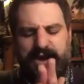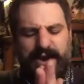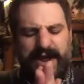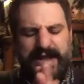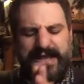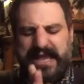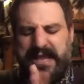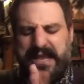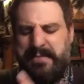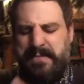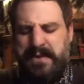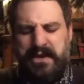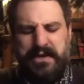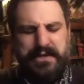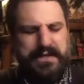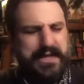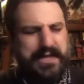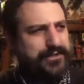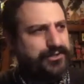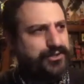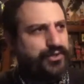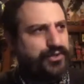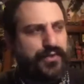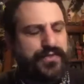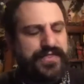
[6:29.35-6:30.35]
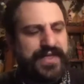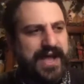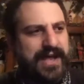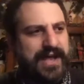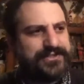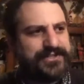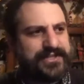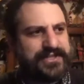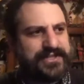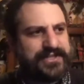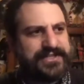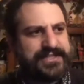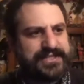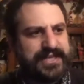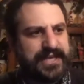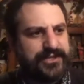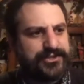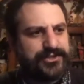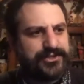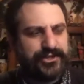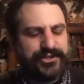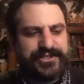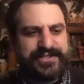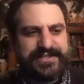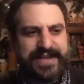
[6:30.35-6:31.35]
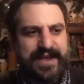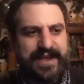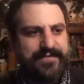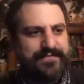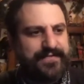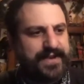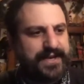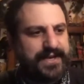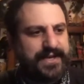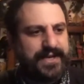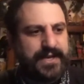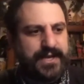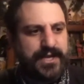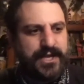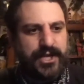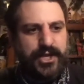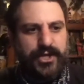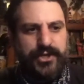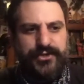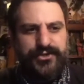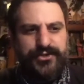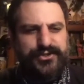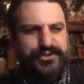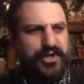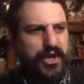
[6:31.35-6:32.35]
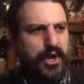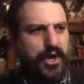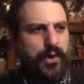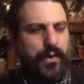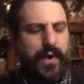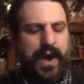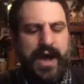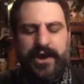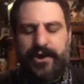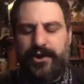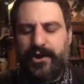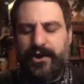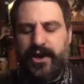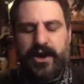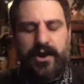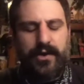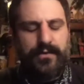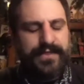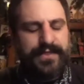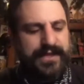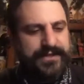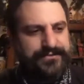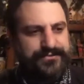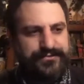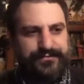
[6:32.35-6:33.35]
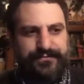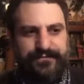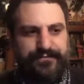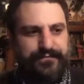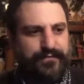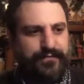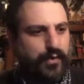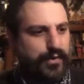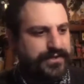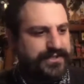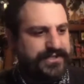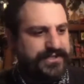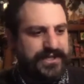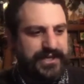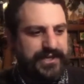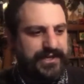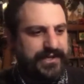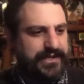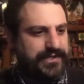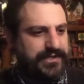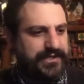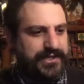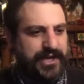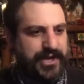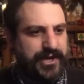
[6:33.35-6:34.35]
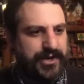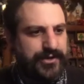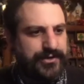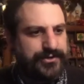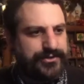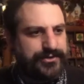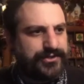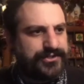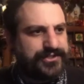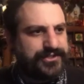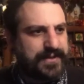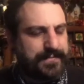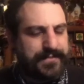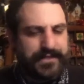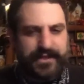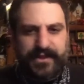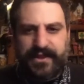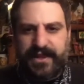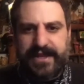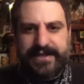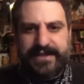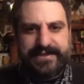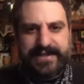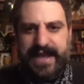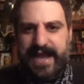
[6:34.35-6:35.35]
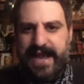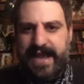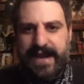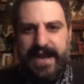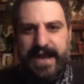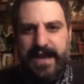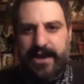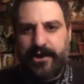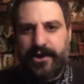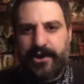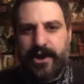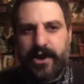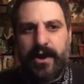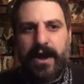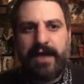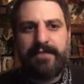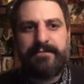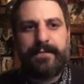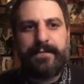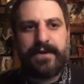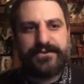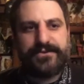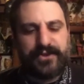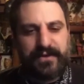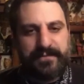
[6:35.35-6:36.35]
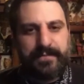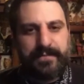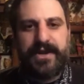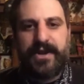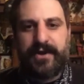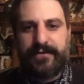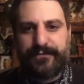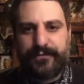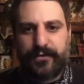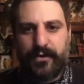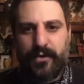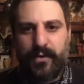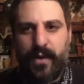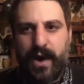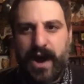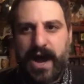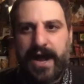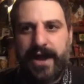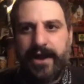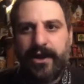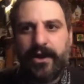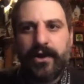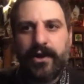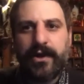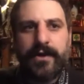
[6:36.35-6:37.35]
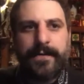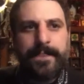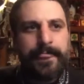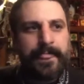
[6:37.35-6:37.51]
I came here in like 2006 or 7. So I don't know, that's 14 years or something like that. I don't know. So I've been here for a while.